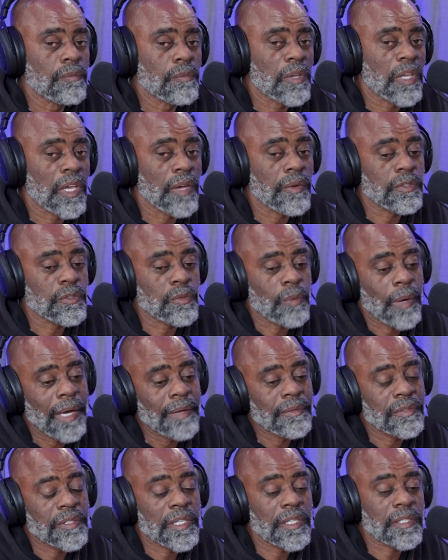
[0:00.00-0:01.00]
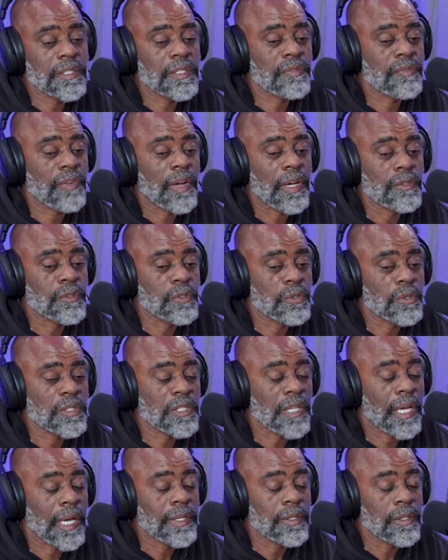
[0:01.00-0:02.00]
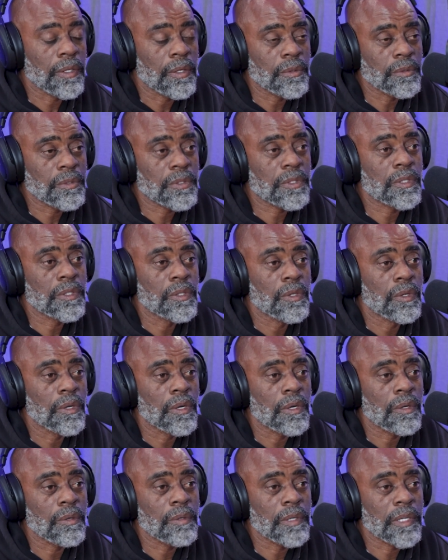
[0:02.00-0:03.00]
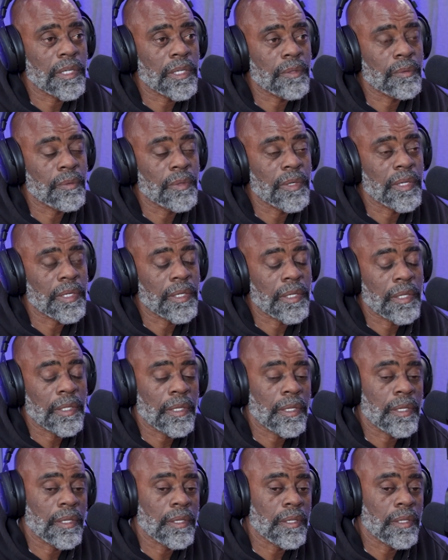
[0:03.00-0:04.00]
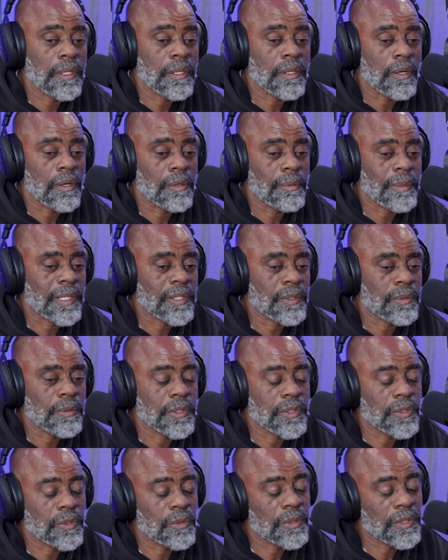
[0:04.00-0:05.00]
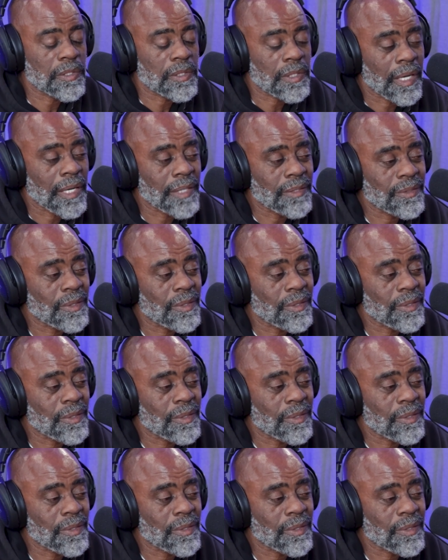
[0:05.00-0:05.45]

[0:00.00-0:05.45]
Gary's wife said she found suicide notes, where he thought about doing suicide.